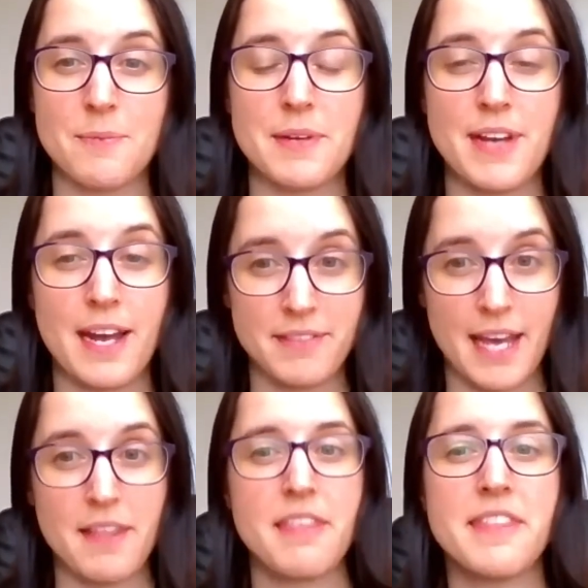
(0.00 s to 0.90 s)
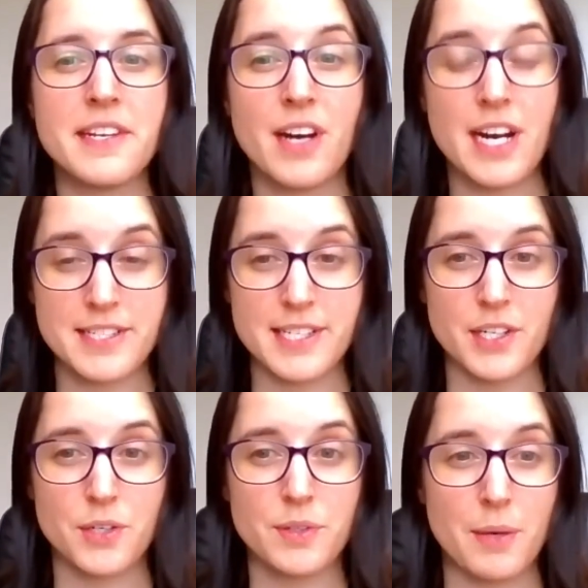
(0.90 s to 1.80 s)
we've had that thin
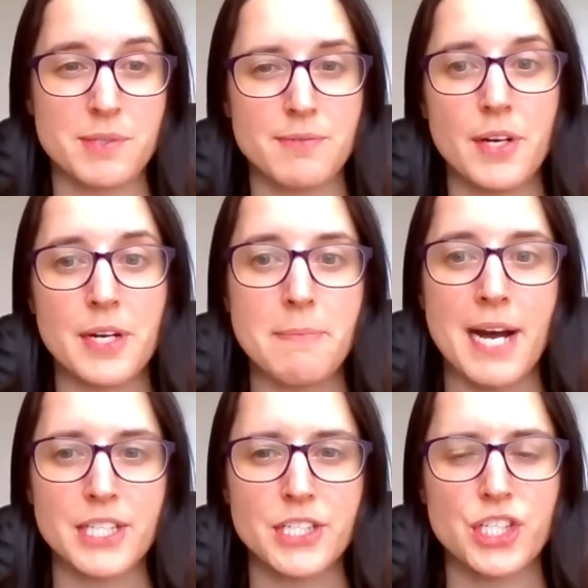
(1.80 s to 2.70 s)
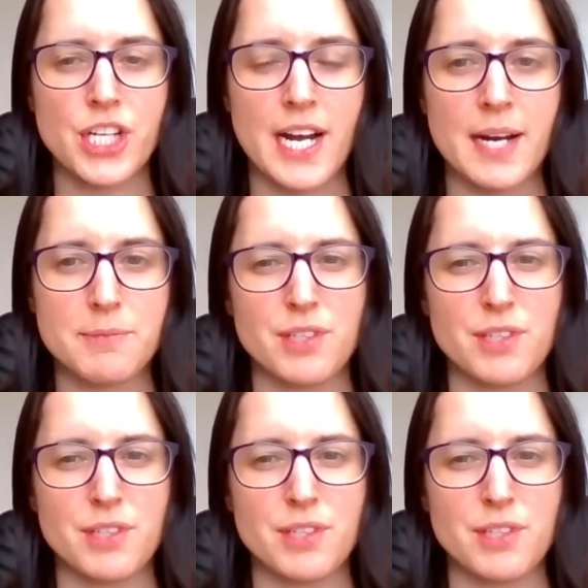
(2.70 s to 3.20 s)
ideal that was very much um,